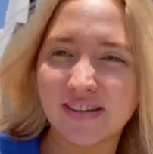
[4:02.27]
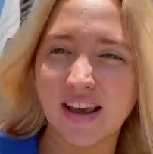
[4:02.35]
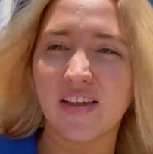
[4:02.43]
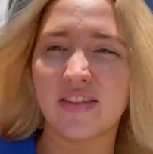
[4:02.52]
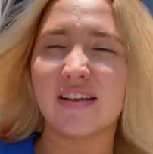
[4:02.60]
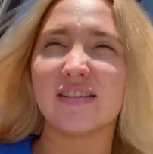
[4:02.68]
set
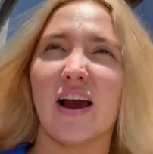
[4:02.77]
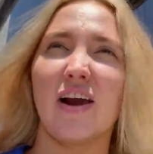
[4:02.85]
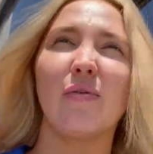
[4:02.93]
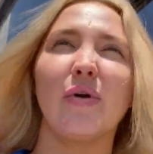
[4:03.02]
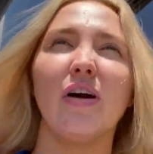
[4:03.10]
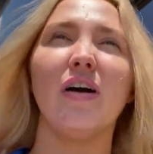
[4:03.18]
in the entire
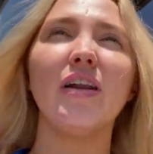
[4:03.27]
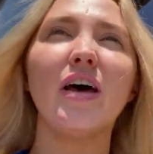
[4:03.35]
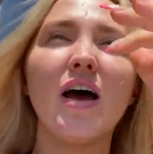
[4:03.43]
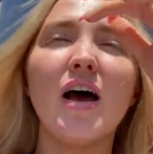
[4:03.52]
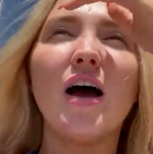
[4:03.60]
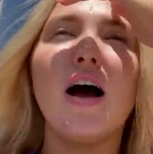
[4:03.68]
world.
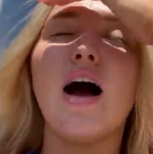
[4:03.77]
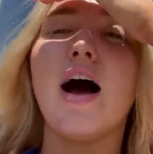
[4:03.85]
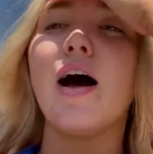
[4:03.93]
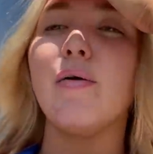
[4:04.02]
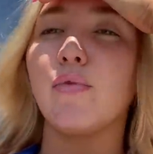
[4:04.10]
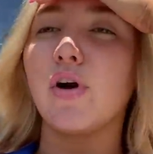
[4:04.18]

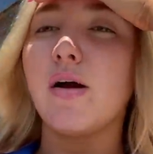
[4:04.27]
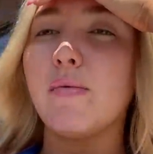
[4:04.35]
Um, we're on